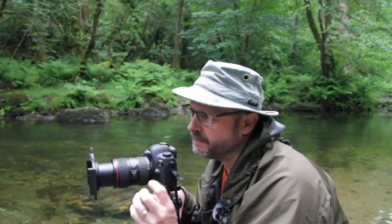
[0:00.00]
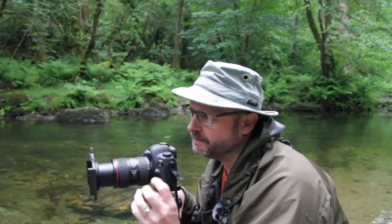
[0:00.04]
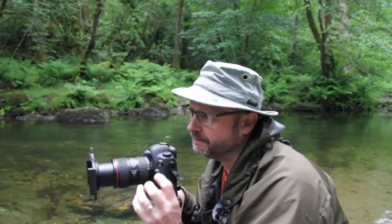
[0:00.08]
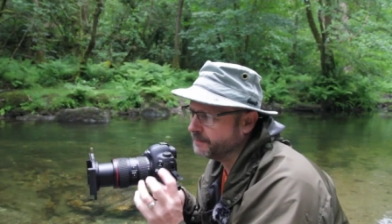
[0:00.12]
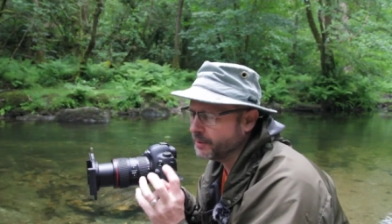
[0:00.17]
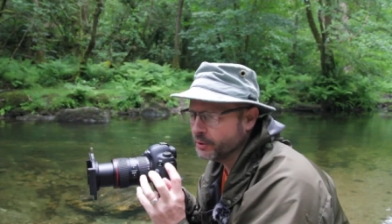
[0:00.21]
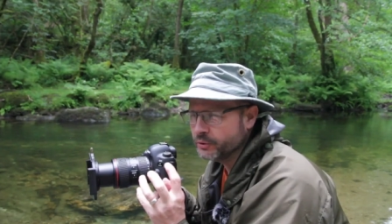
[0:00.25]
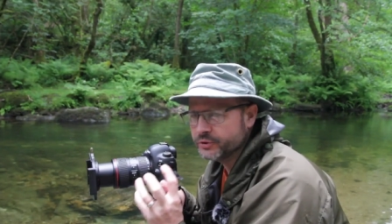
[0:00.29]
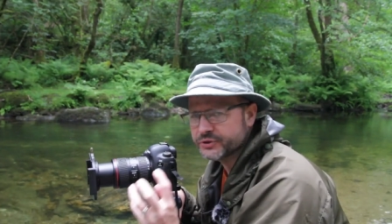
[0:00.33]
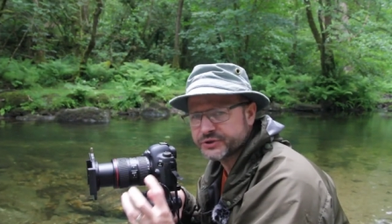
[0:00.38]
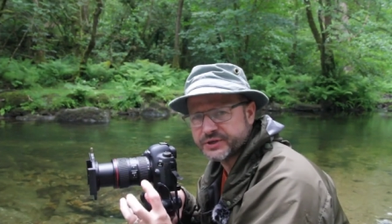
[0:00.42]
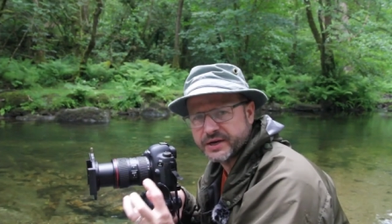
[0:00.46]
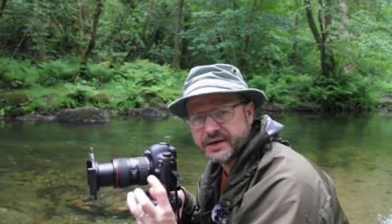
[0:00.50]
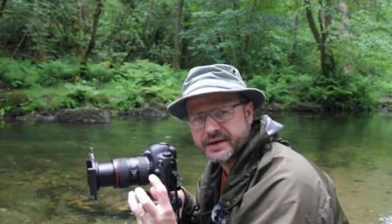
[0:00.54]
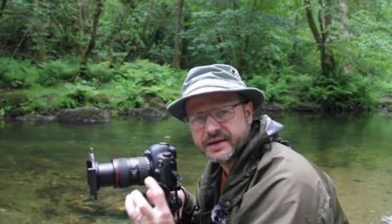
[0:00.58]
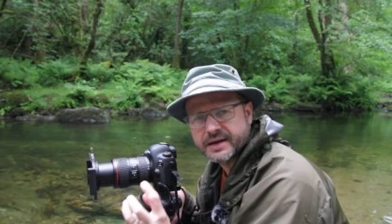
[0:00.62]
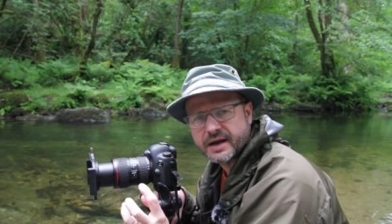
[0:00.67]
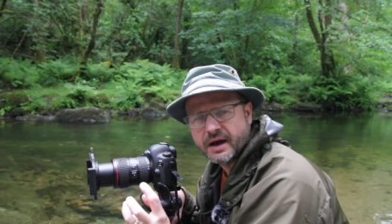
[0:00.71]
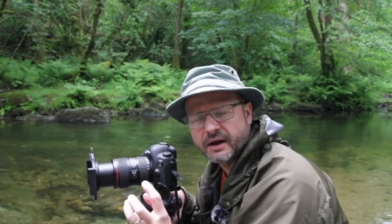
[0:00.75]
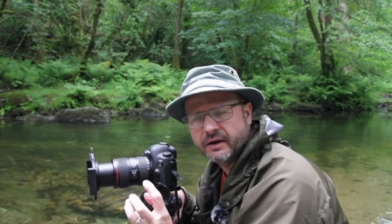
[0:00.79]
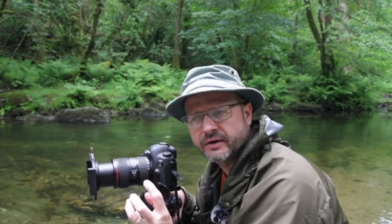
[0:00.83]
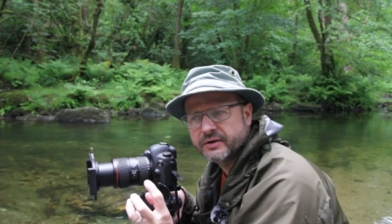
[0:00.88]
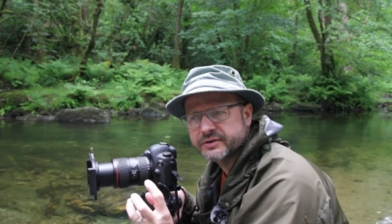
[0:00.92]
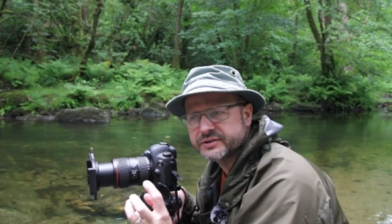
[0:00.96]
boosting
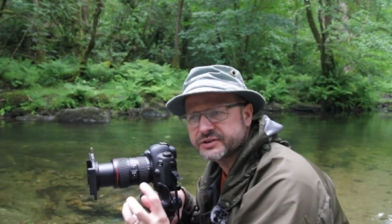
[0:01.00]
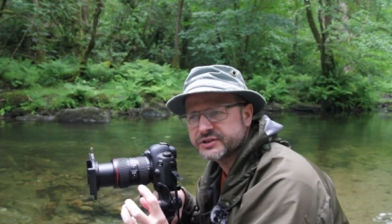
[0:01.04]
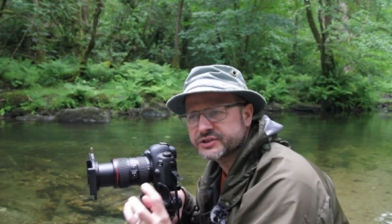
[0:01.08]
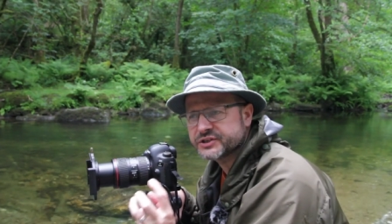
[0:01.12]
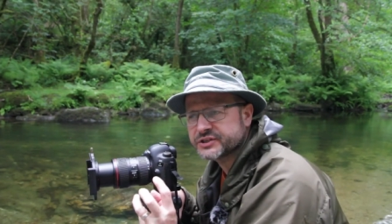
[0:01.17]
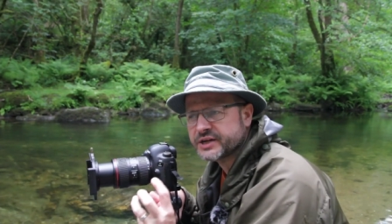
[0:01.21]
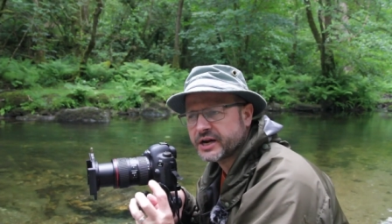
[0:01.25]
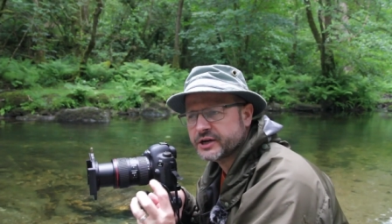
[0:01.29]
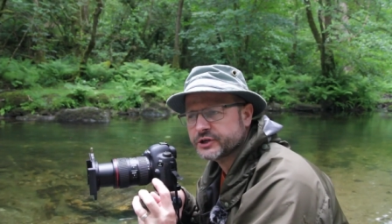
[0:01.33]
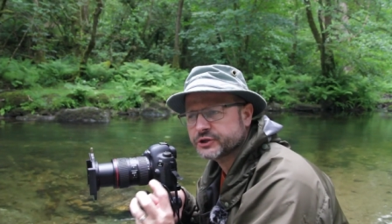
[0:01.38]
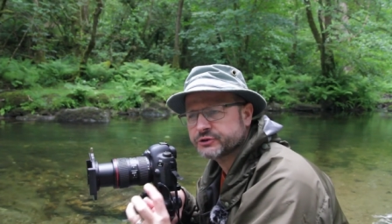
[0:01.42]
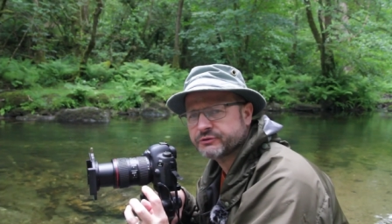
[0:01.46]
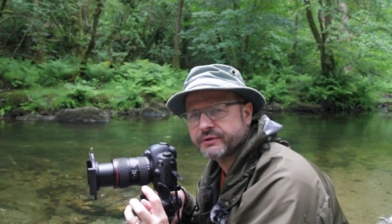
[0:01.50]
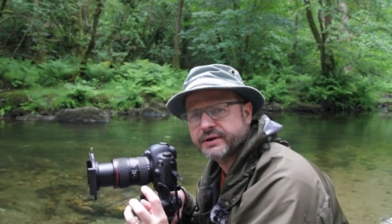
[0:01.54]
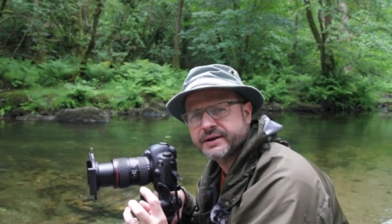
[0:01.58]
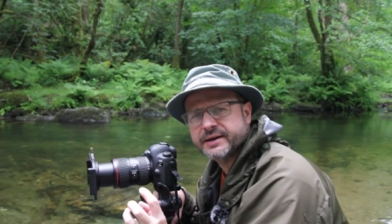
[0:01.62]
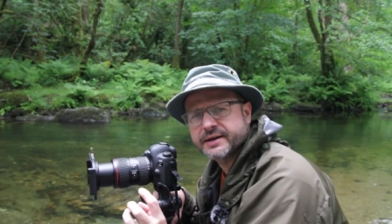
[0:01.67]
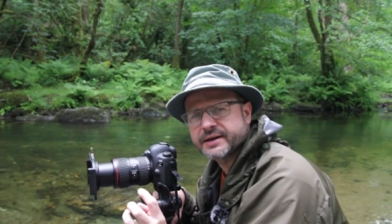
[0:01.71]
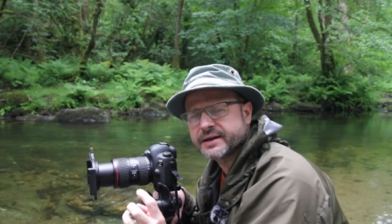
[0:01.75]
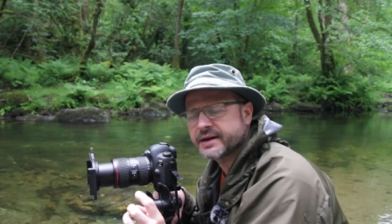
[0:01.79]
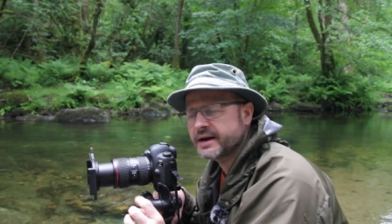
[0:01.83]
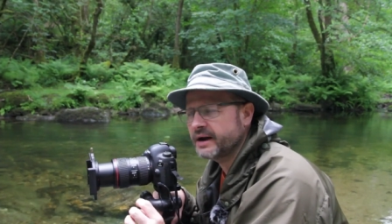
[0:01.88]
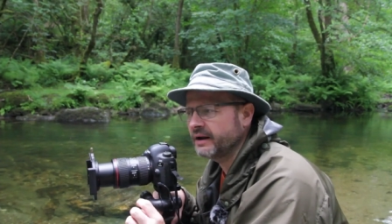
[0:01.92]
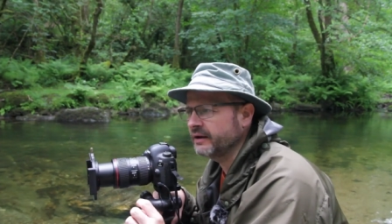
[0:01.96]
colors and
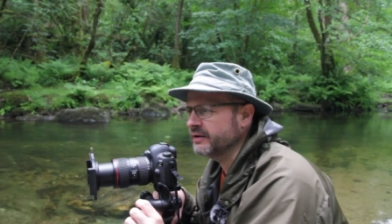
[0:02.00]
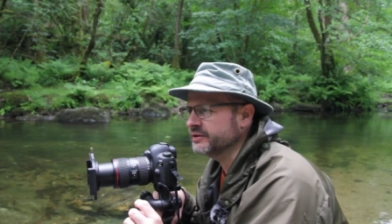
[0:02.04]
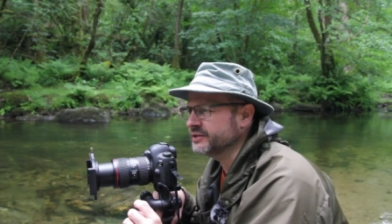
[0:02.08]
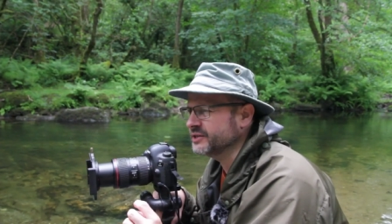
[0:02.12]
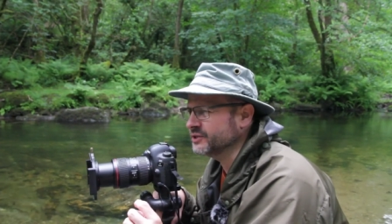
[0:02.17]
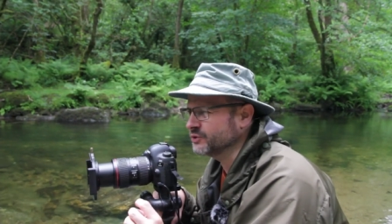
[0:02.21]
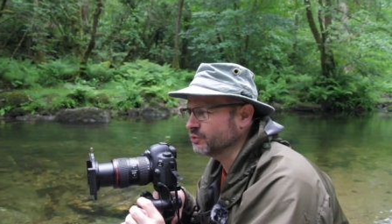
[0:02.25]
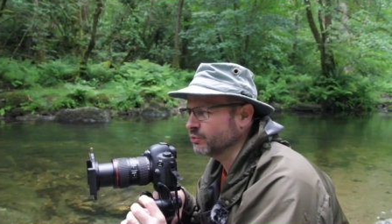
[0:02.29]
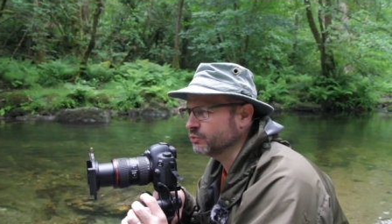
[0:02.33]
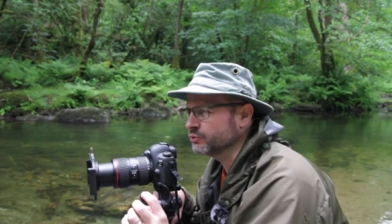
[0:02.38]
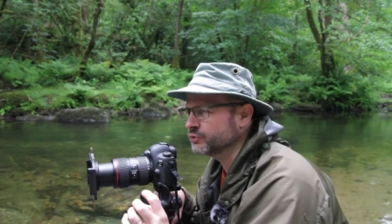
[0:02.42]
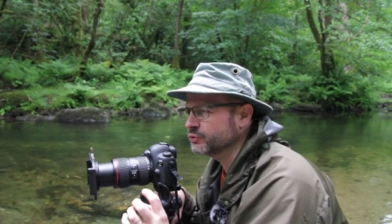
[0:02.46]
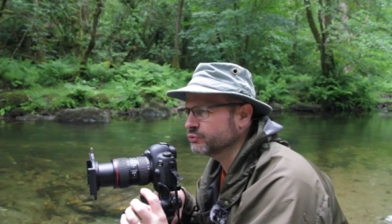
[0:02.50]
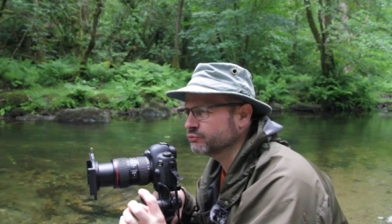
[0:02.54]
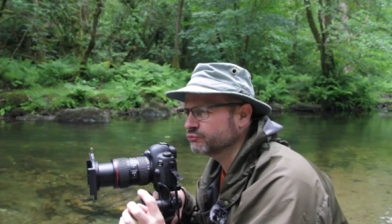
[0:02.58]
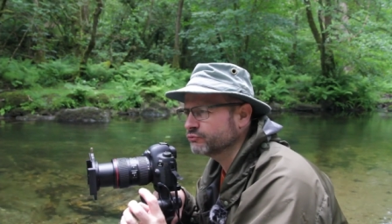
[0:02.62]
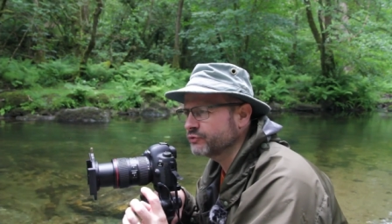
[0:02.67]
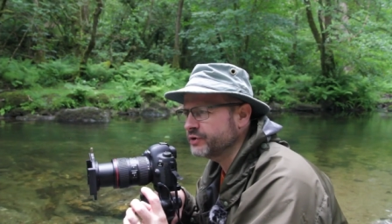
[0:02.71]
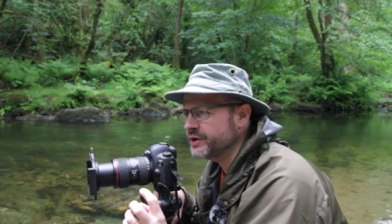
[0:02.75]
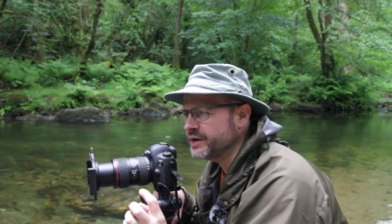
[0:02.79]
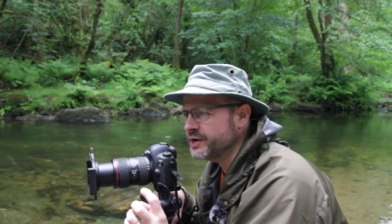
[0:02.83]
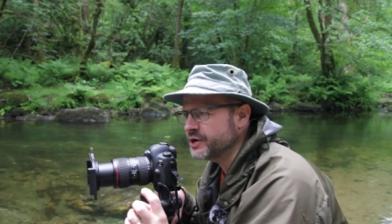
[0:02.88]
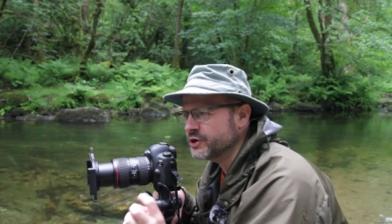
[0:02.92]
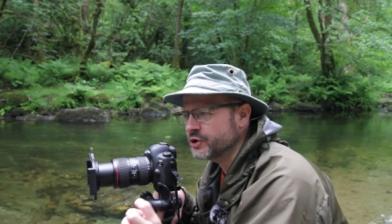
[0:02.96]
saturating colors, it's also
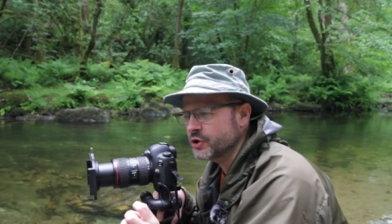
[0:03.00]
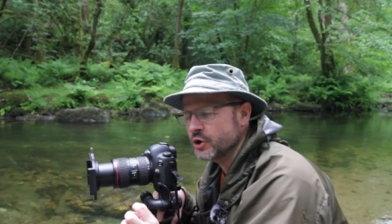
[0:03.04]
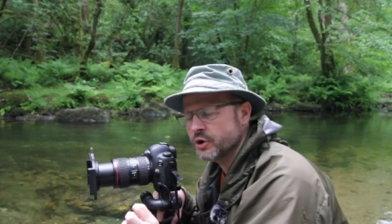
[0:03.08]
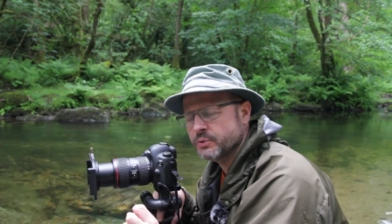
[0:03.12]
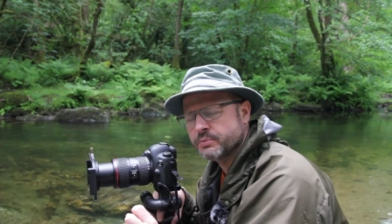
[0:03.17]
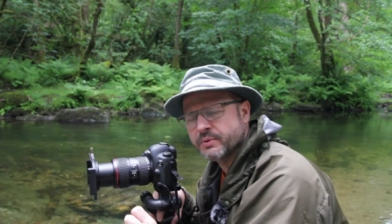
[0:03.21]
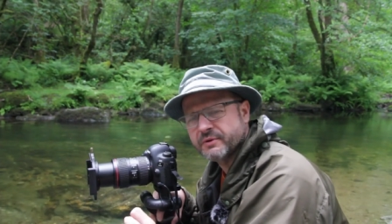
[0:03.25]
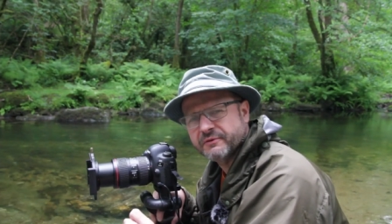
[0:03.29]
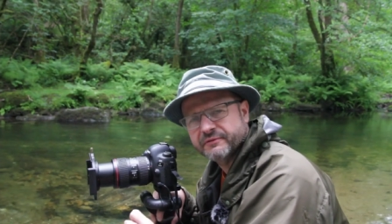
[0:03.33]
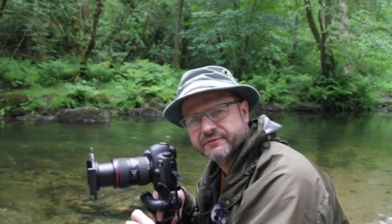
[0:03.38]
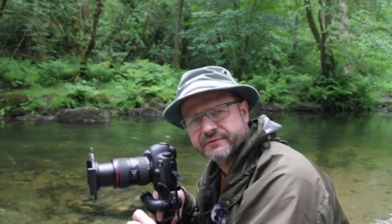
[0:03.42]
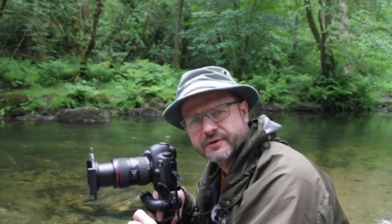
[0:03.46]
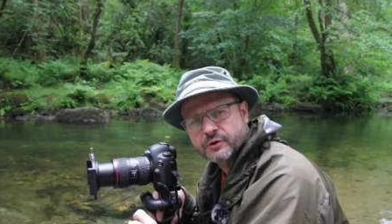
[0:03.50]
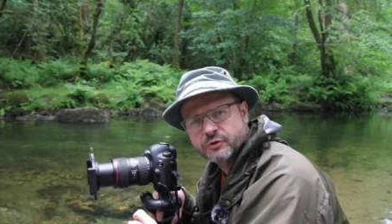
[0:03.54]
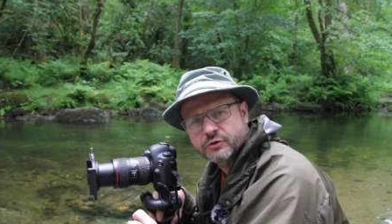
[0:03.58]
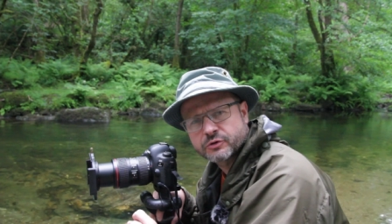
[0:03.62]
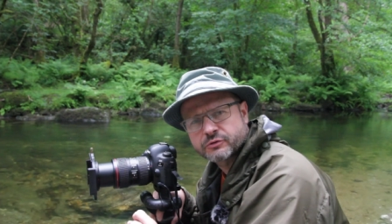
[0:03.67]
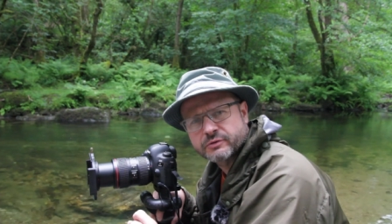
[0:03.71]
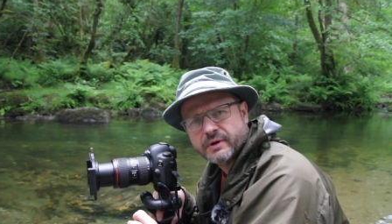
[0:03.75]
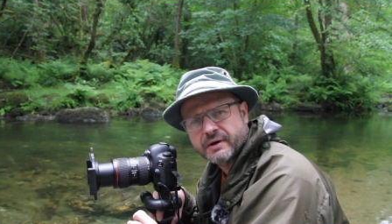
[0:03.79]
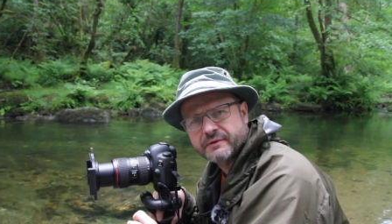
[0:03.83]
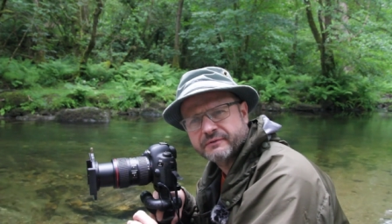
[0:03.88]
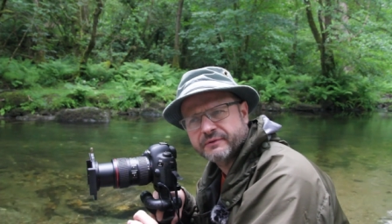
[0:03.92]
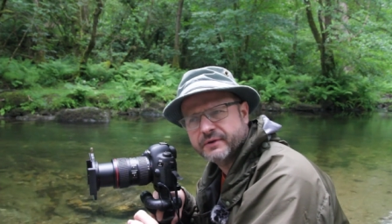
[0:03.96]
really good when
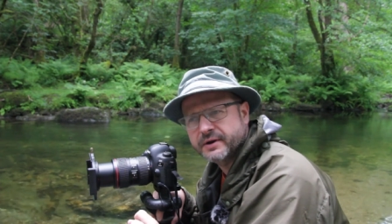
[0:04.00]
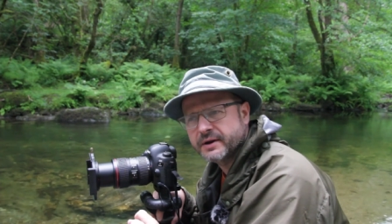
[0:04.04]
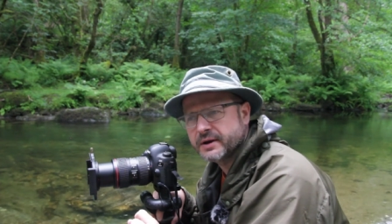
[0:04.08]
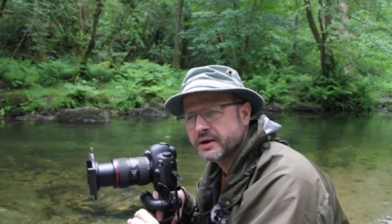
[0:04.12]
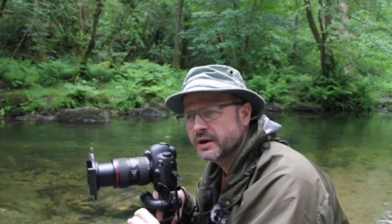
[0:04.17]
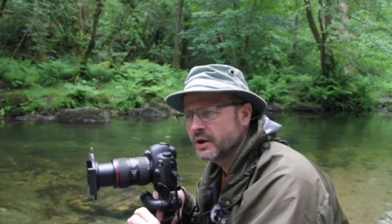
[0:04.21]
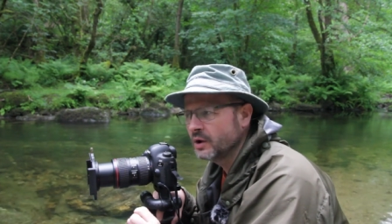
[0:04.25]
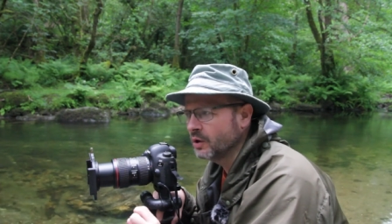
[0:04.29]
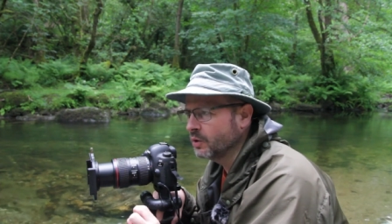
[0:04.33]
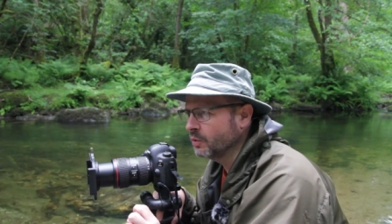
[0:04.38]
photographing